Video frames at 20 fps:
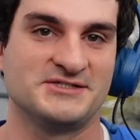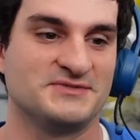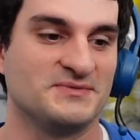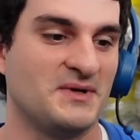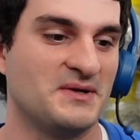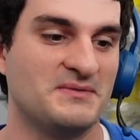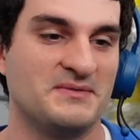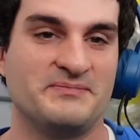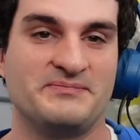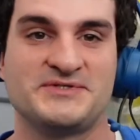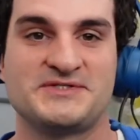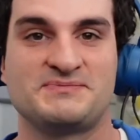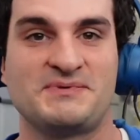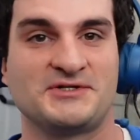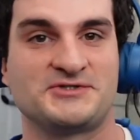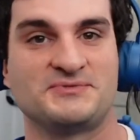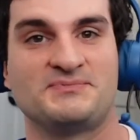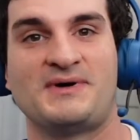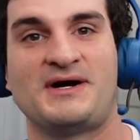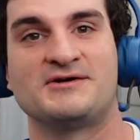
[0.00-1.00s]
There might be
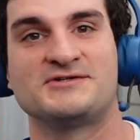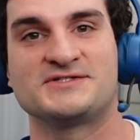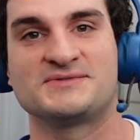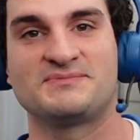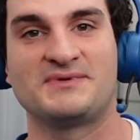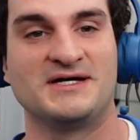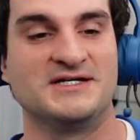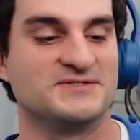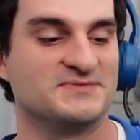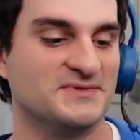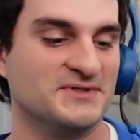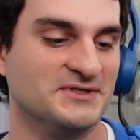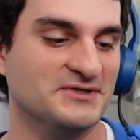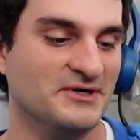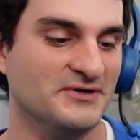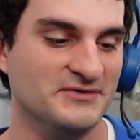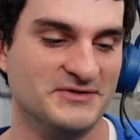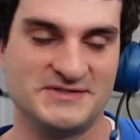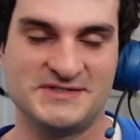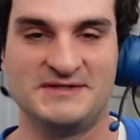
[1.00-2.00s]
special power supplies. We don't
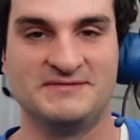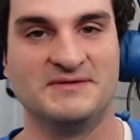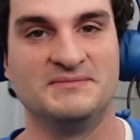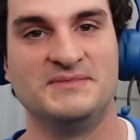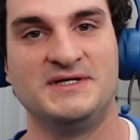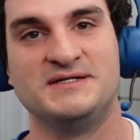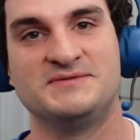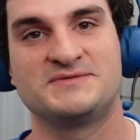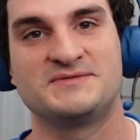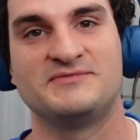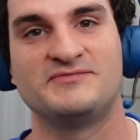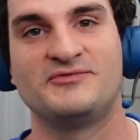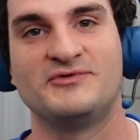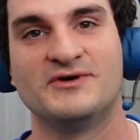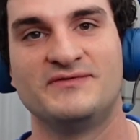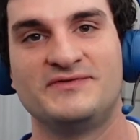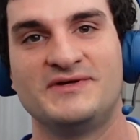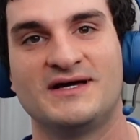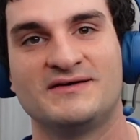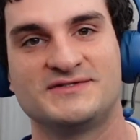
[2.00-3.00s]
know. We've seen the memes before
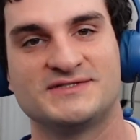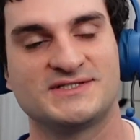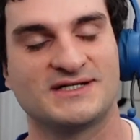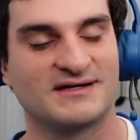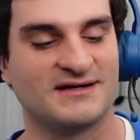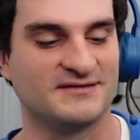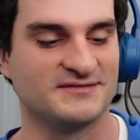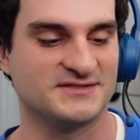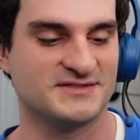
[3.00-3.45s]
if you have to check out